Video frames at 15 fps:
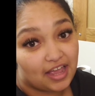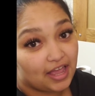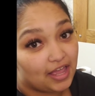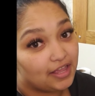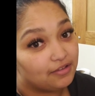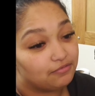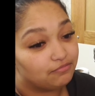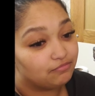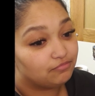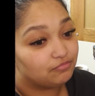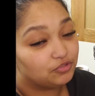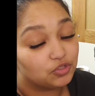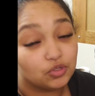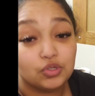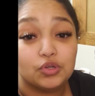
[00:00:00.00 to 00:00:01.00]
I
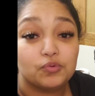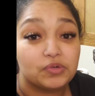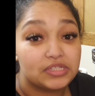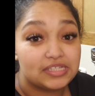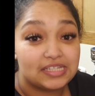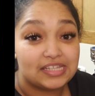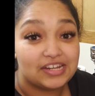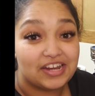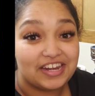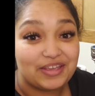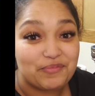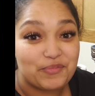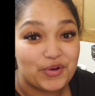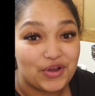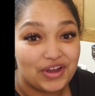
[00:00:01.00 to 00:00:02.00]
don't know what's in there
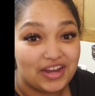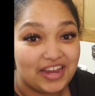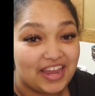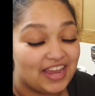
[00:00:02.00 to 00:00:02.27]
anymore,